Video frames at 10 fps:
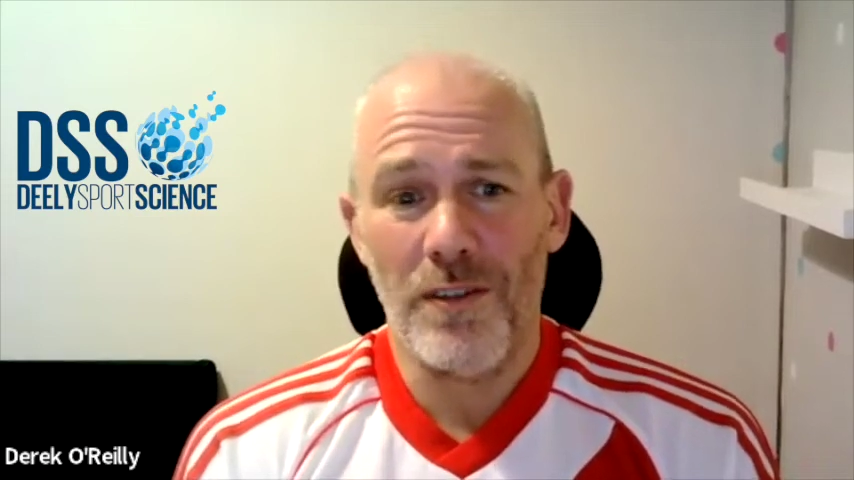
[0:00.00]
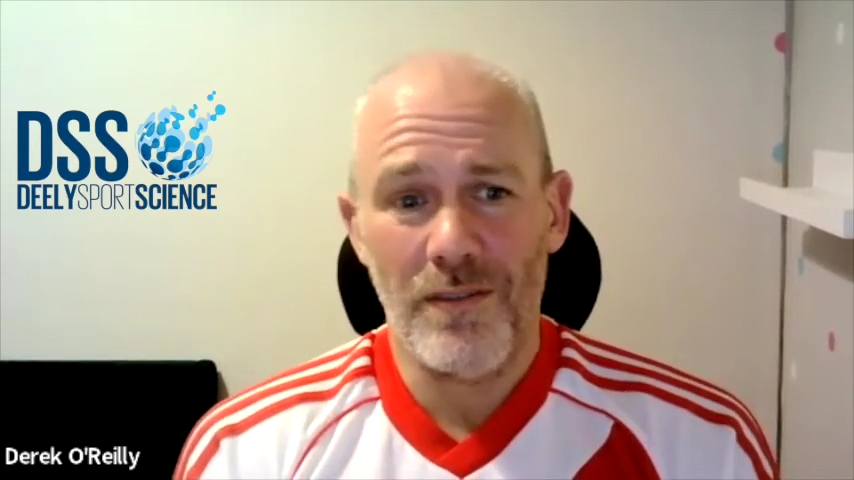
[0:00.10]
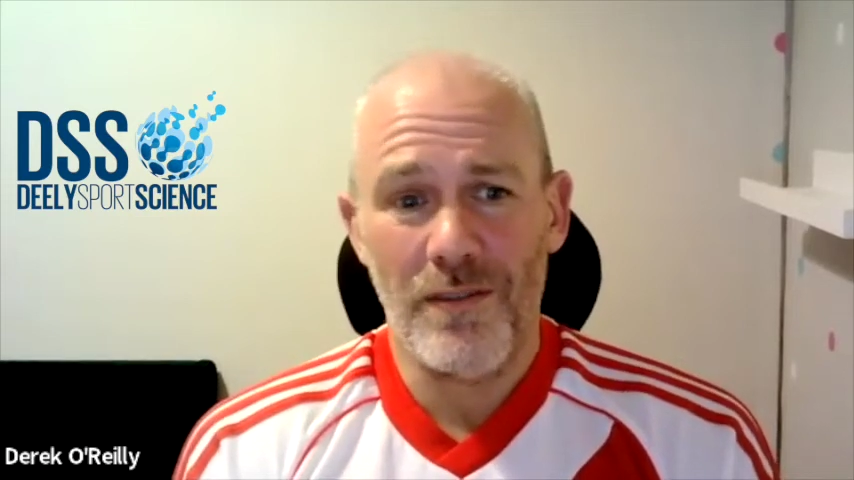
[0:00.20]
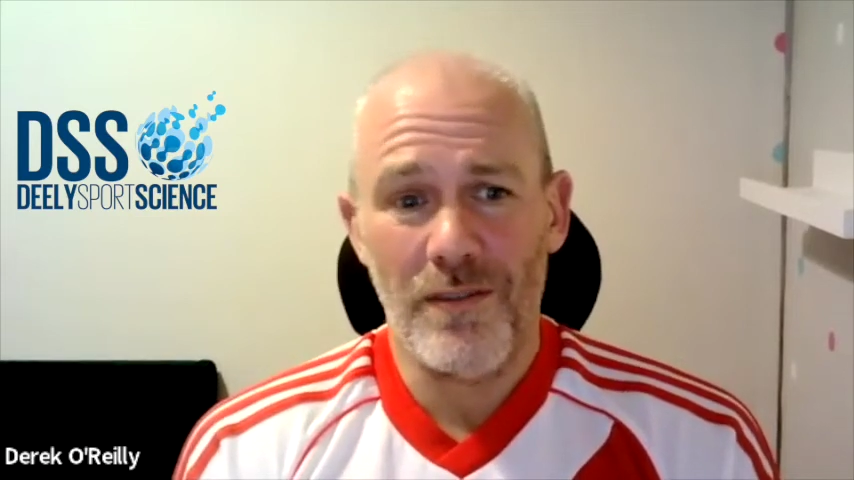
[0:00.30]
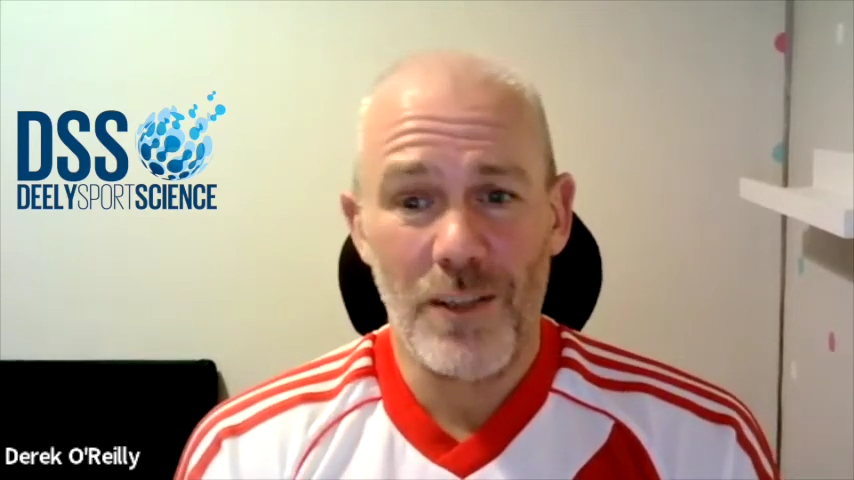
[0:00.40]

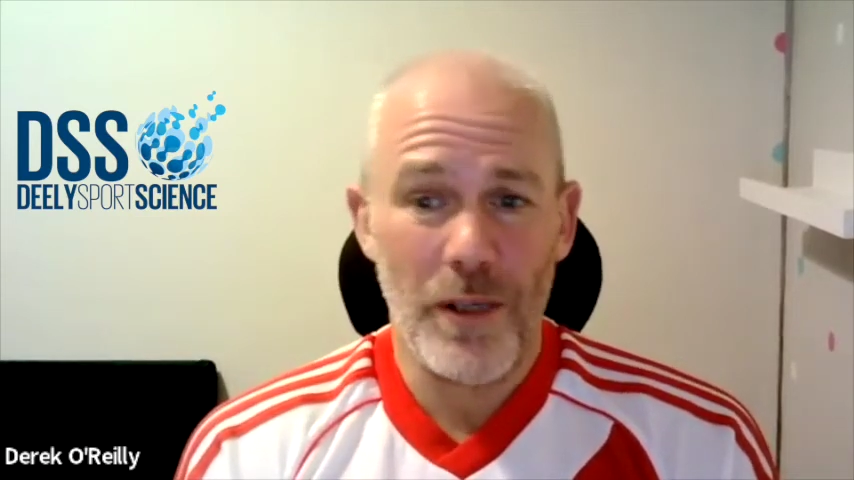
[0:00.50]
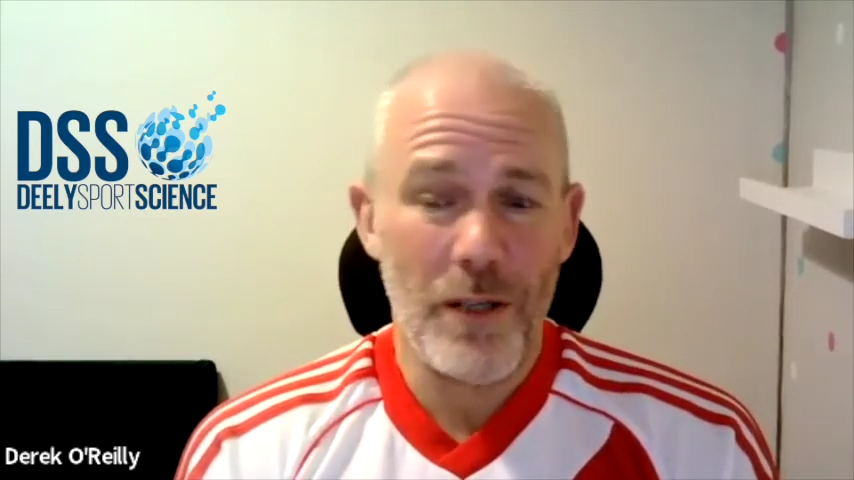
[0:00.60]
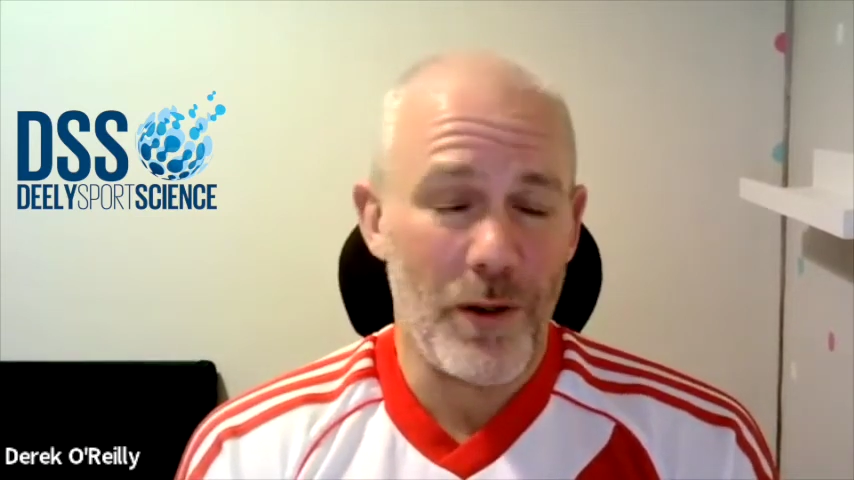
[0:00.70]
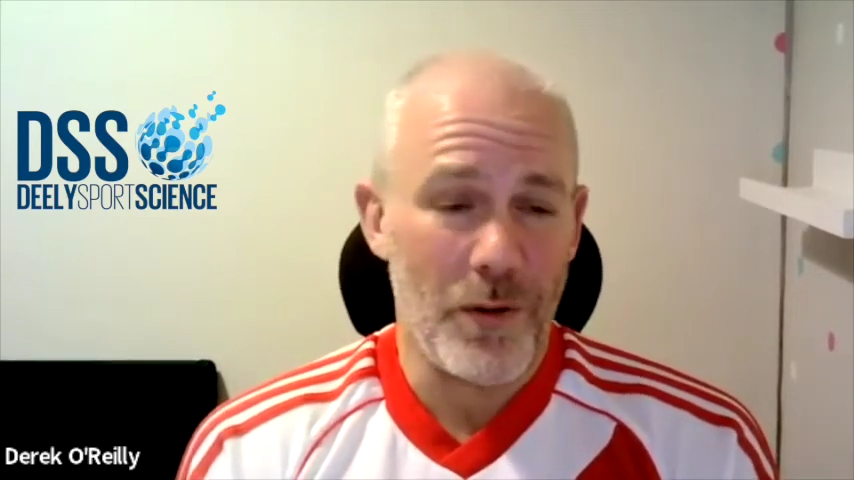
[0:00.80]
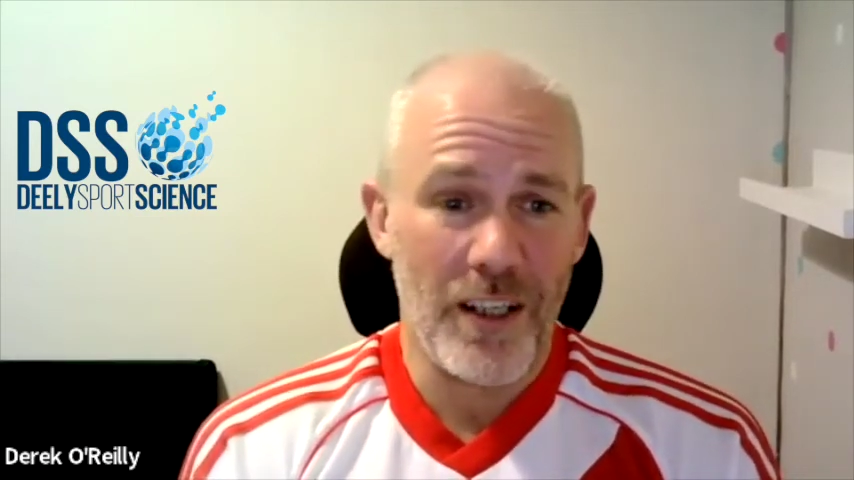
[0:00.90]
last week when I
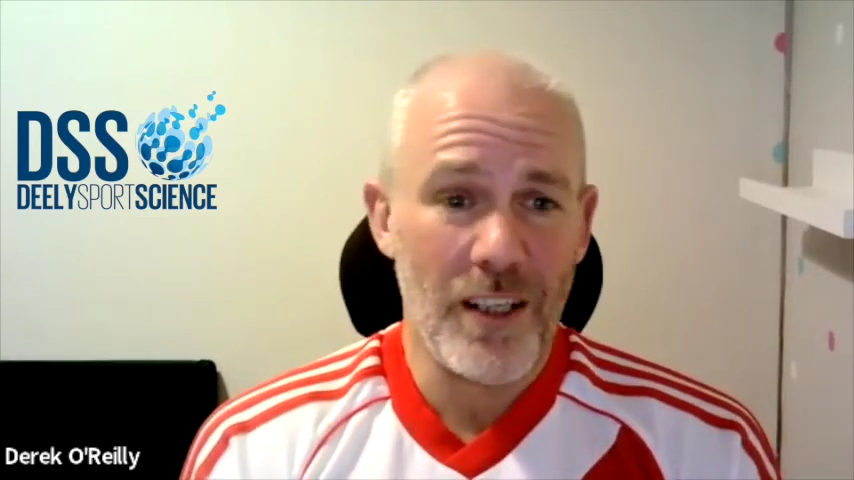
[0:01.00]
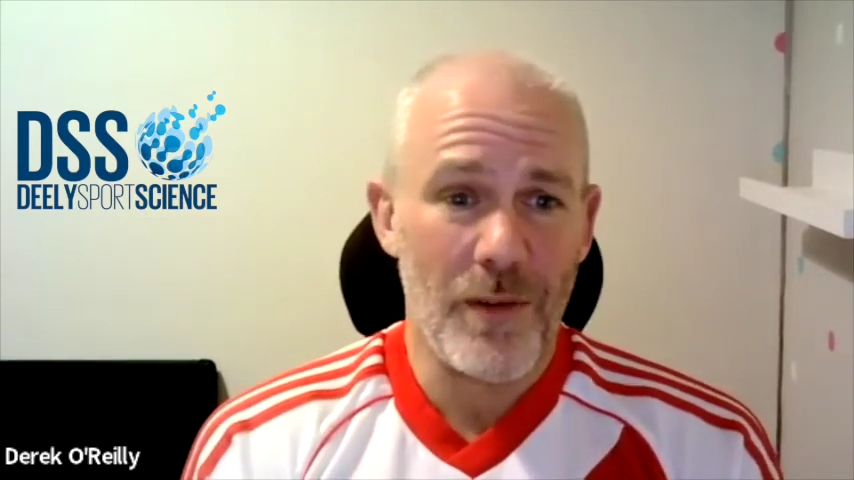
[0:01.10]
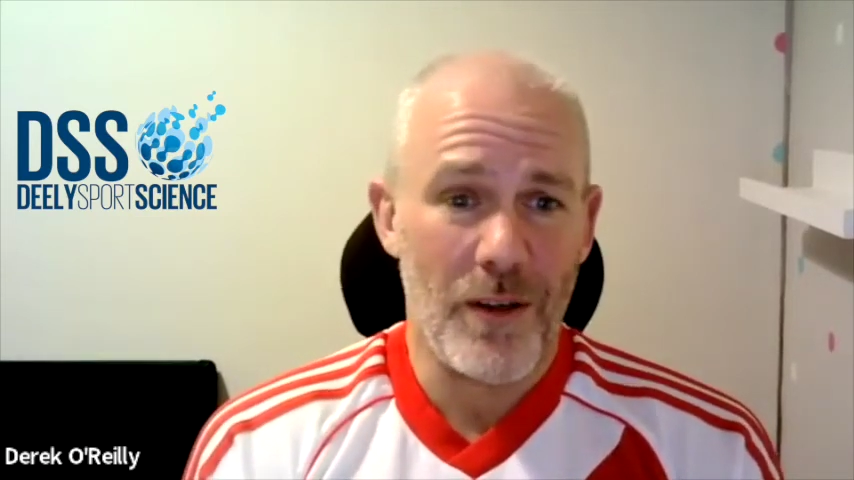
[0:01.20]
was thinking about it,